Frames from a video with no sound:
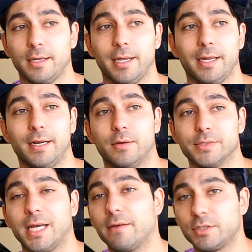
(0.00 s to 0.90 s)
and I
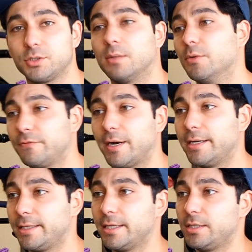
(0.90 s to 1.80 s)
was having trouble
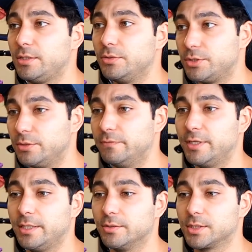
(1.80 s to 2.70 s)
finding any YouTube
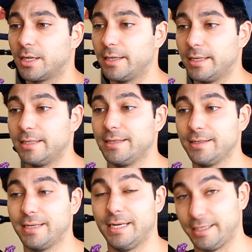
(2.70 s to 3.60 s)
videos on it
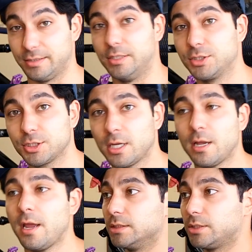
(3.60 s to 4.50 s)
in English.
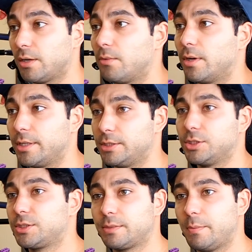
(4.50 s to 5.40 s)
So I wanted to
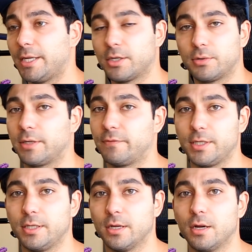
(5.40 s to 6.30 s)
just make a quick
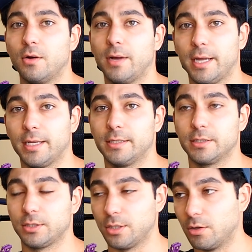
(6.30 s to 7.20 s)
video
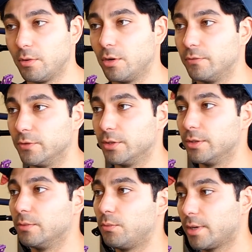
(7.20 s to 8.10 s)
and go
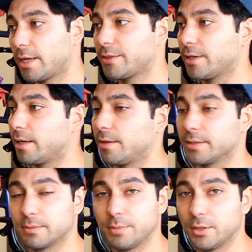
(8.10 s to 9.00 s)
over what I thought on
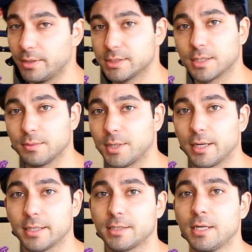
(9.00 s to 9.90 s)
the components on the
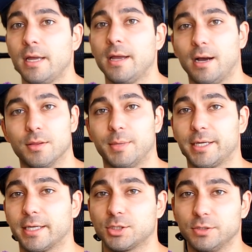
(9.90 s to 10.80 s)
bike, how the
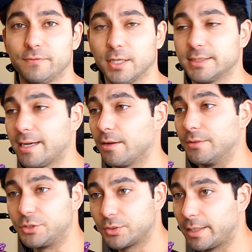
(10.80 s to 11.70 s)
bike actually felt out on
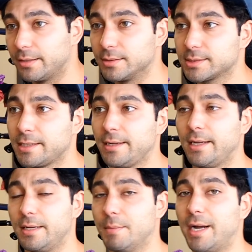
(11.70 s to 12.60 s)
the trails,
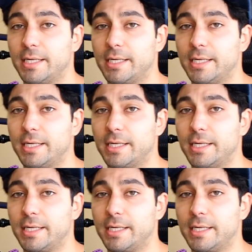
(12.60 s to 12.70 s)
and my